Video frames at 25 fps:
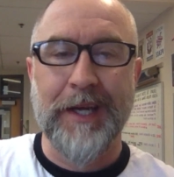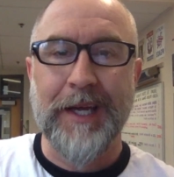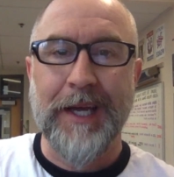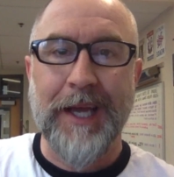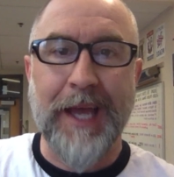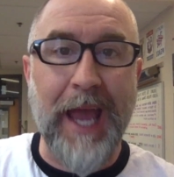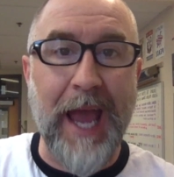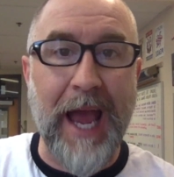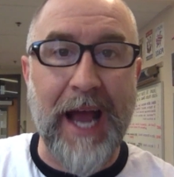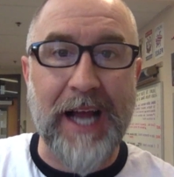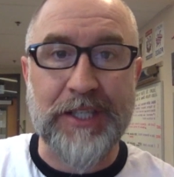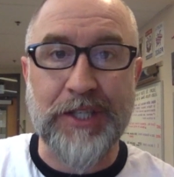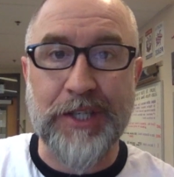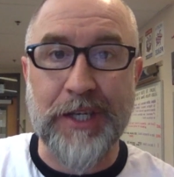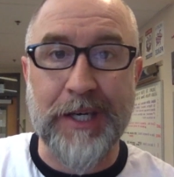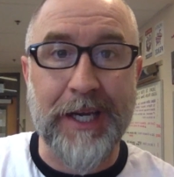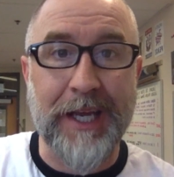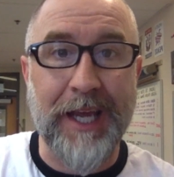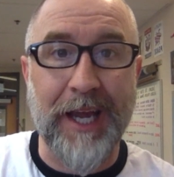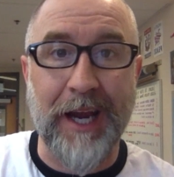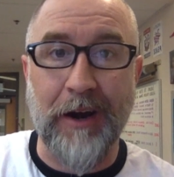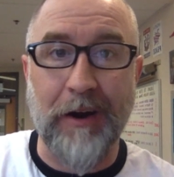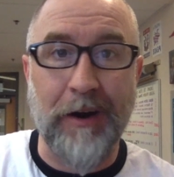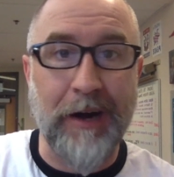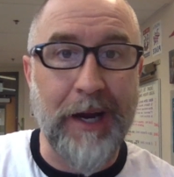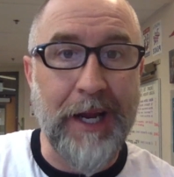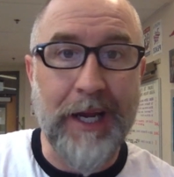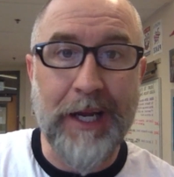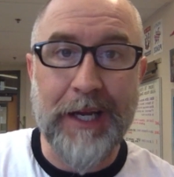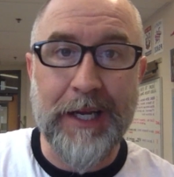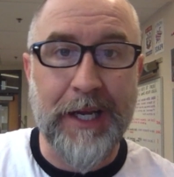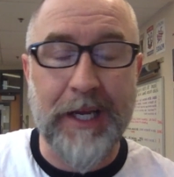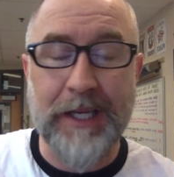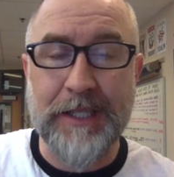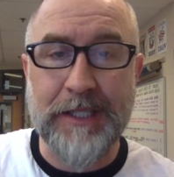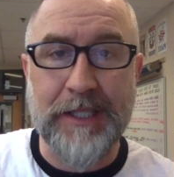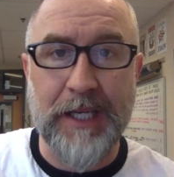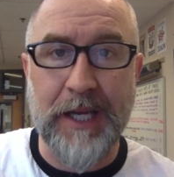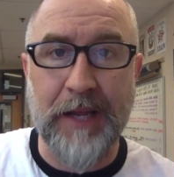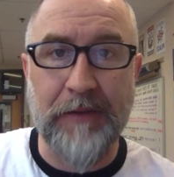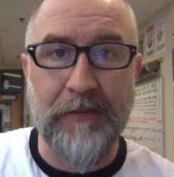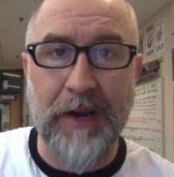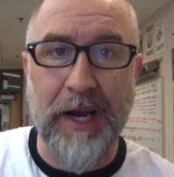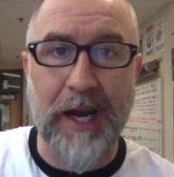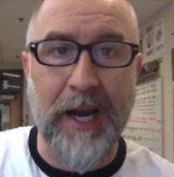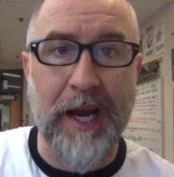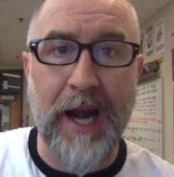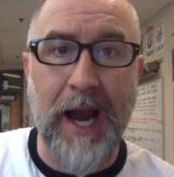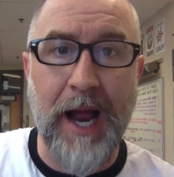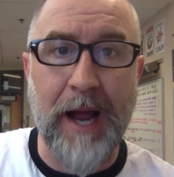Cash and carry isn't even
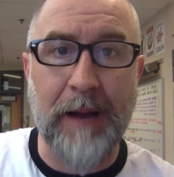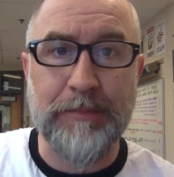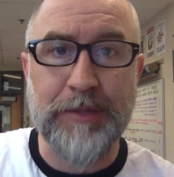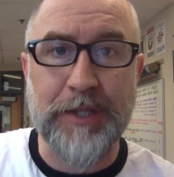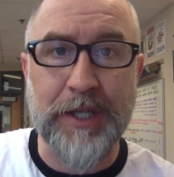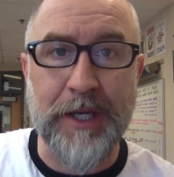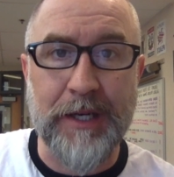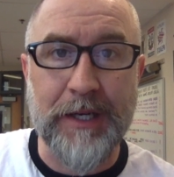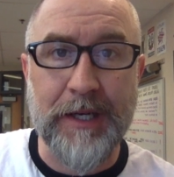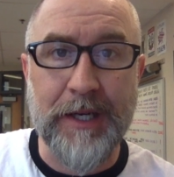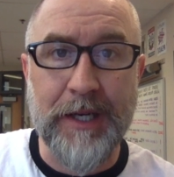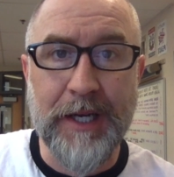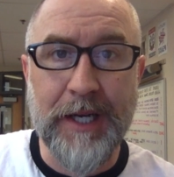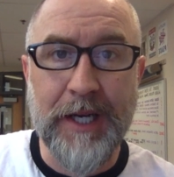an option.